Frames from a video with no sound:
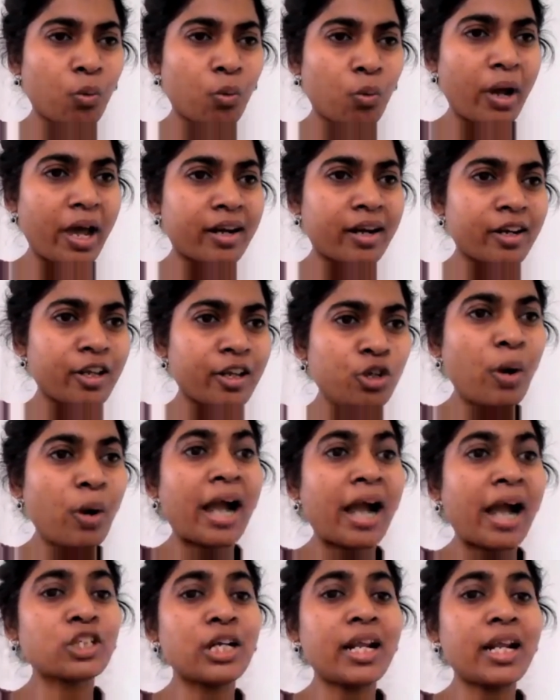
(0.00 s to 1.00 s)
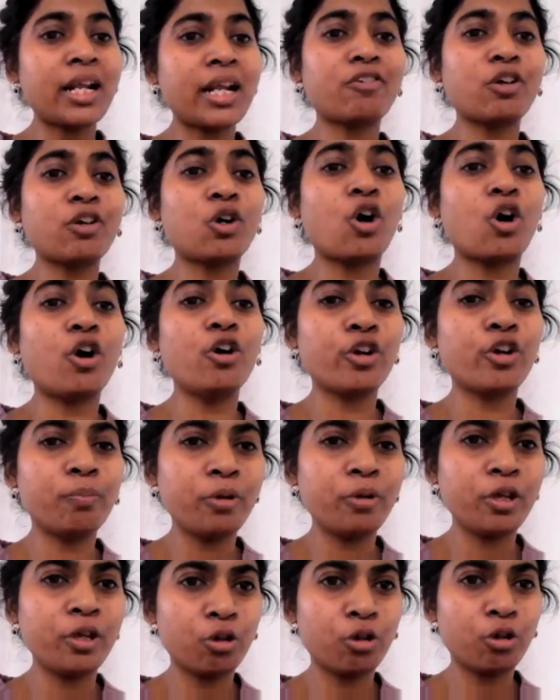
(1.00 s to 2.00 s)
where you actually have to
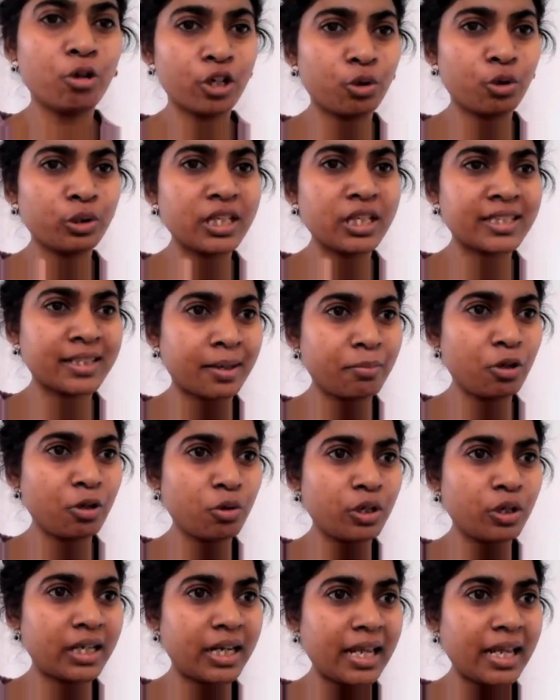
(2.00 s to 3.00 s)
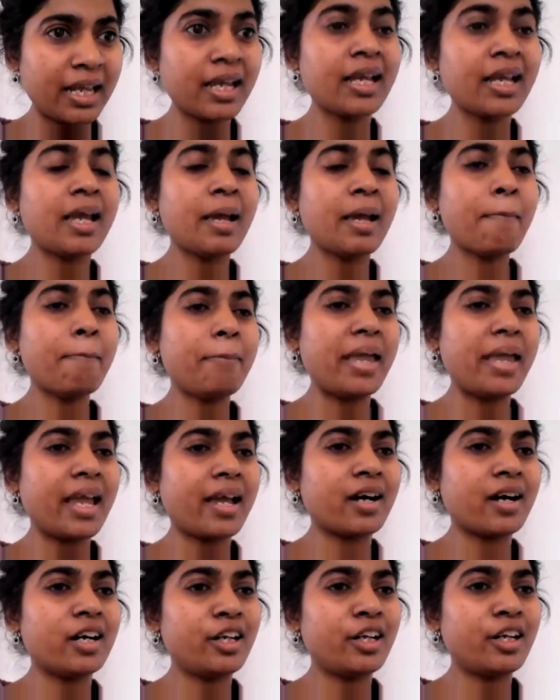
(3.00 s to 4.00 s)
contribute to this community,
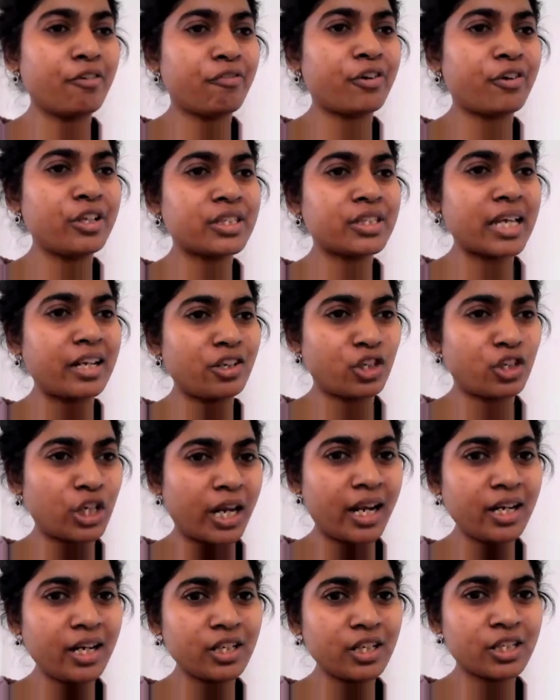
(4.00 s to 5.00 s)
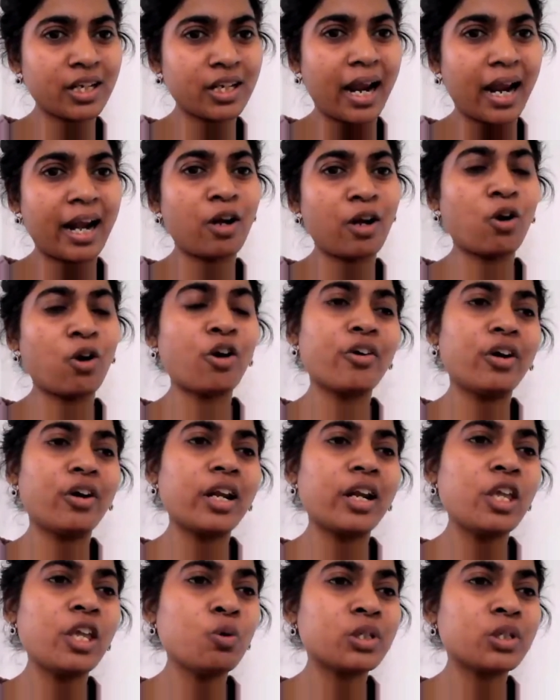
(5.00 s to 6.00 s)
make a difference and a change, and not
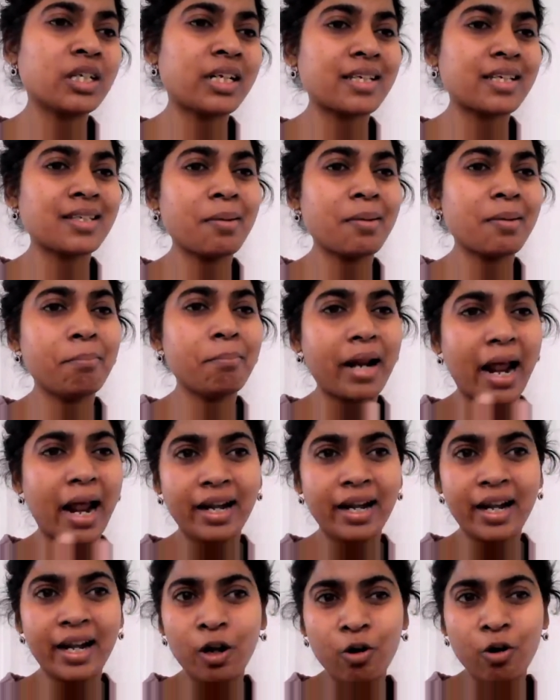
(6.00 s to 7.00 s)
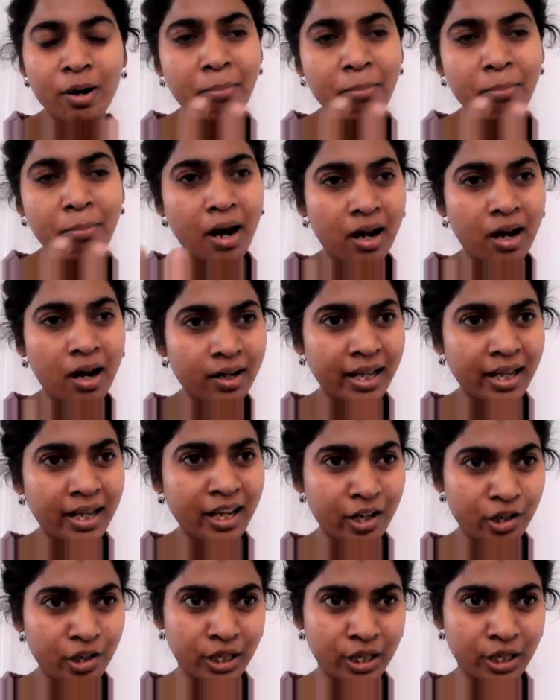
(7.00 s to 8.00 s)
really use it as a branding or a
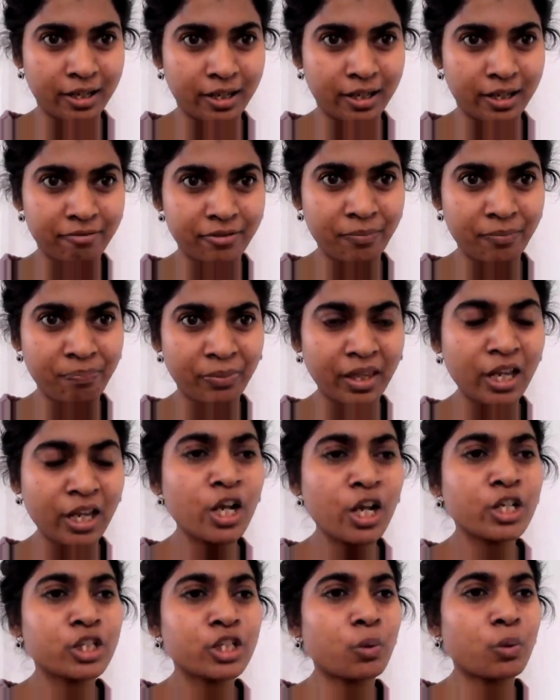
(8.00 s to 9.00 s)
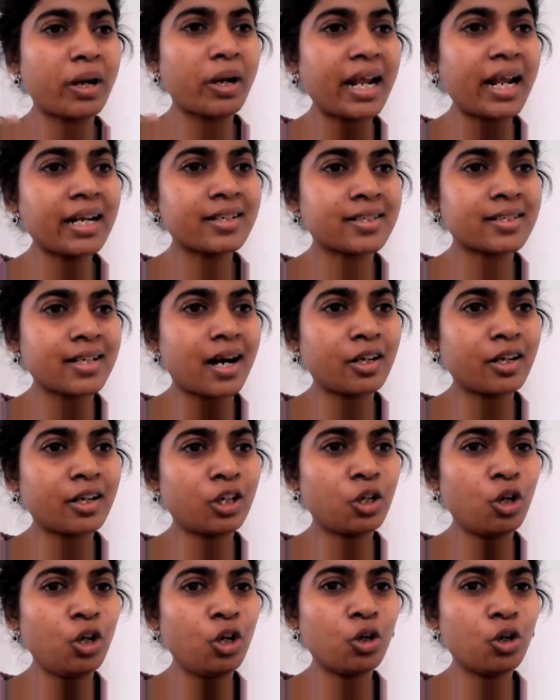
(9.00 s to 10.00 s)
marketing initiative. So when I
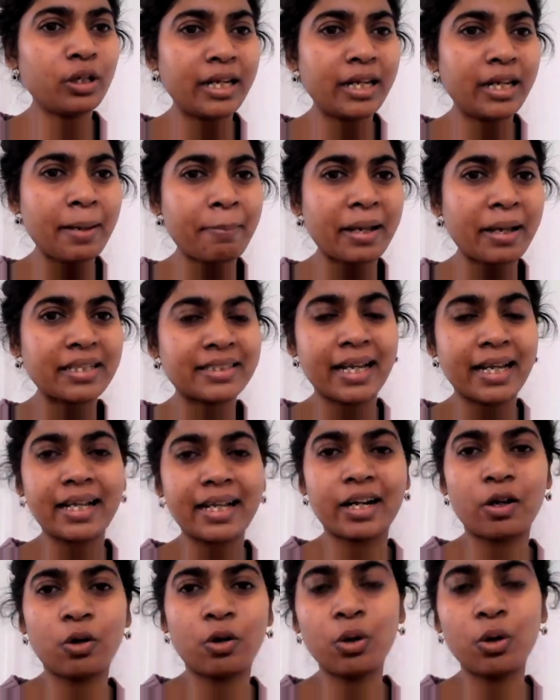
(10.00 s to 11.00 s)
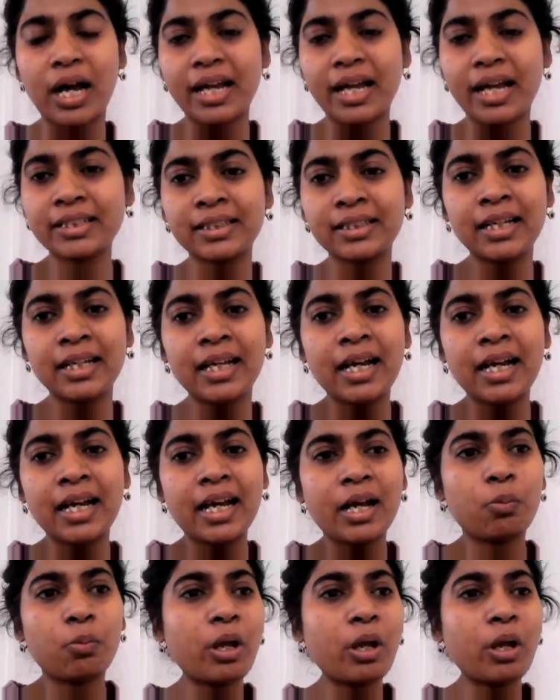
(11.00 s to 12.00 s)
started to look deep and say that, oh guys,
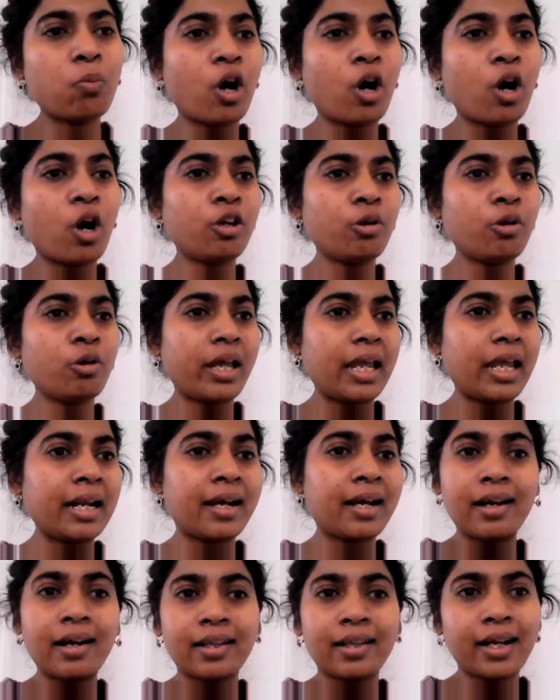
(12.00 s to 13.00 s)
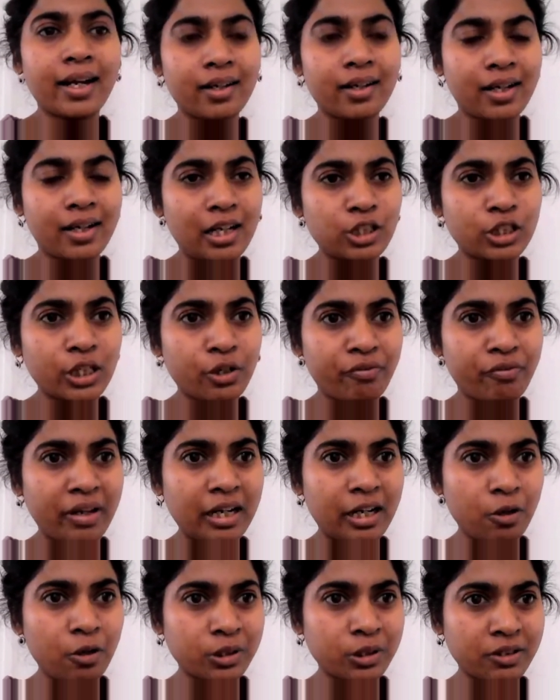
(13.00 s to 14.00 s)
we want to inculcate a culture of
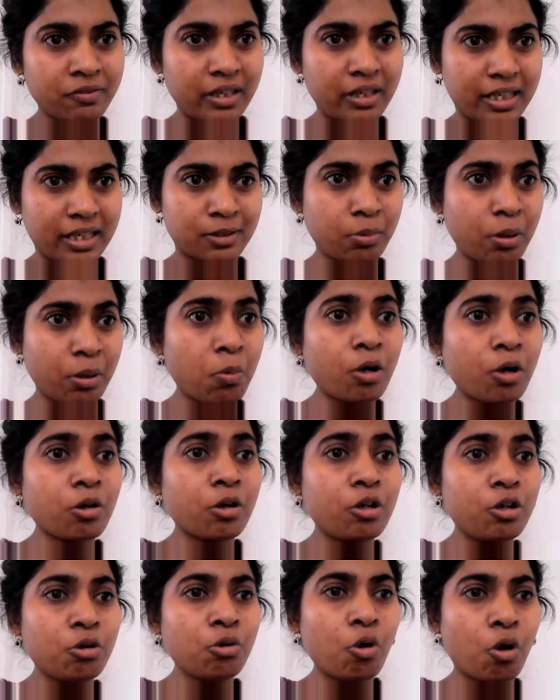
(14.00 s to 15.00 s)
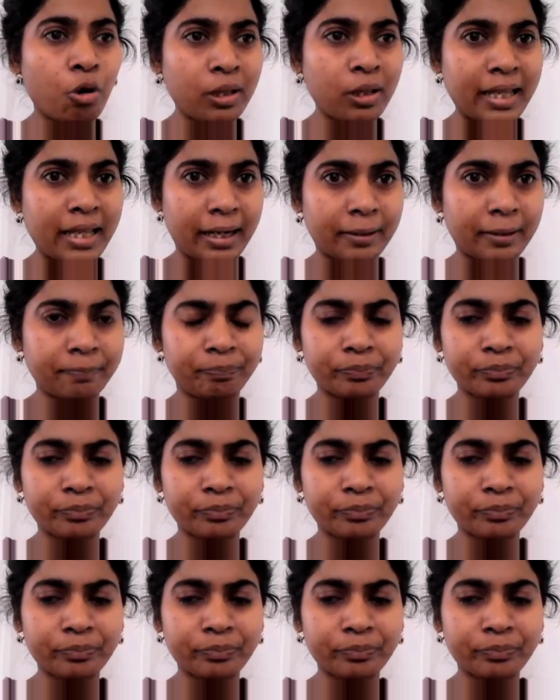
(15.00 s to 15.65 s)
inclusiveness, we want to do all that.